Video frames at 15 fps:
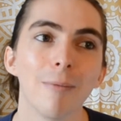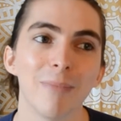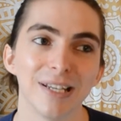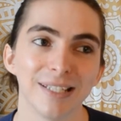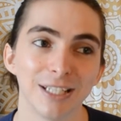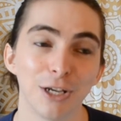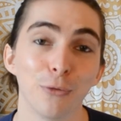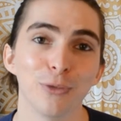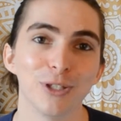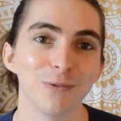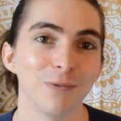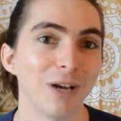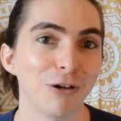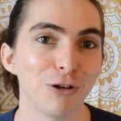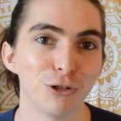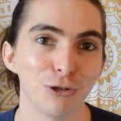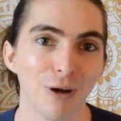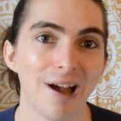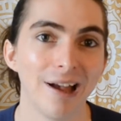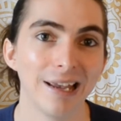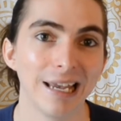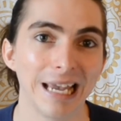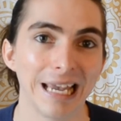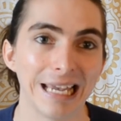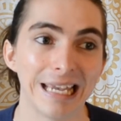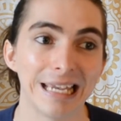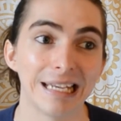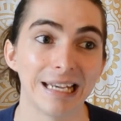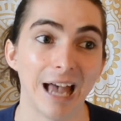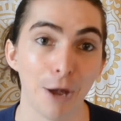my skin was very dry
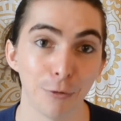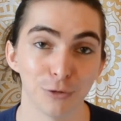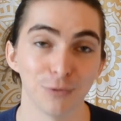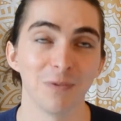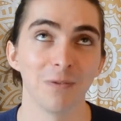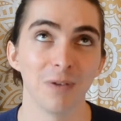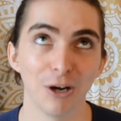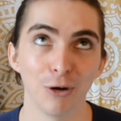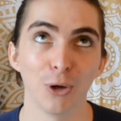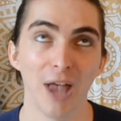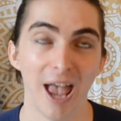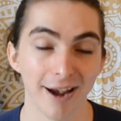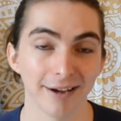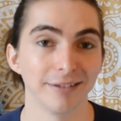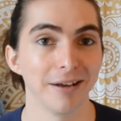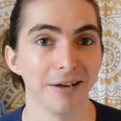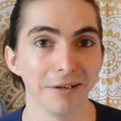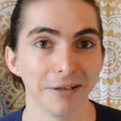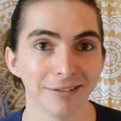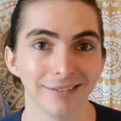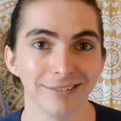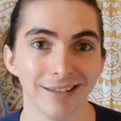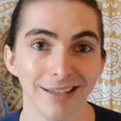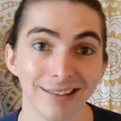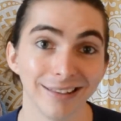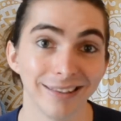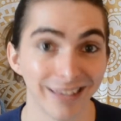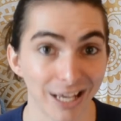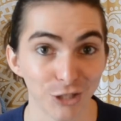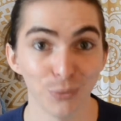and I was very acneic. And
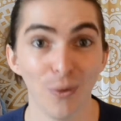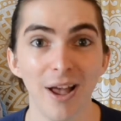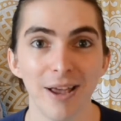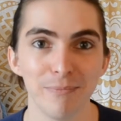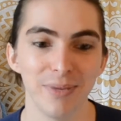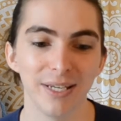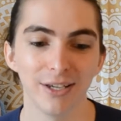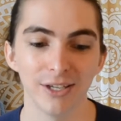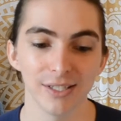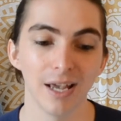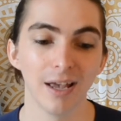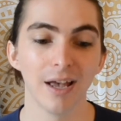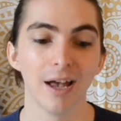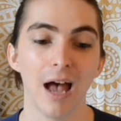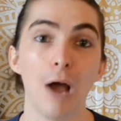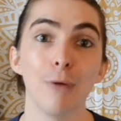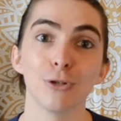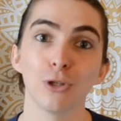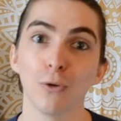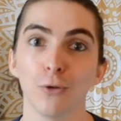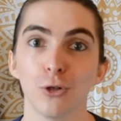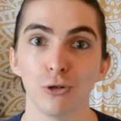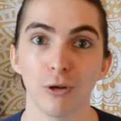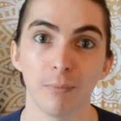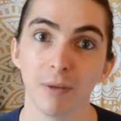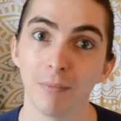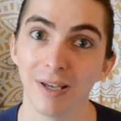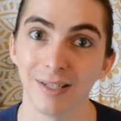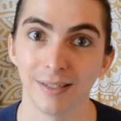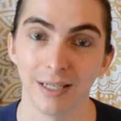that's why, because I was overstripping
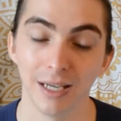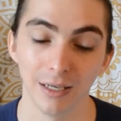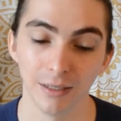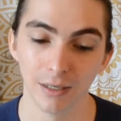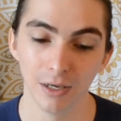my skin.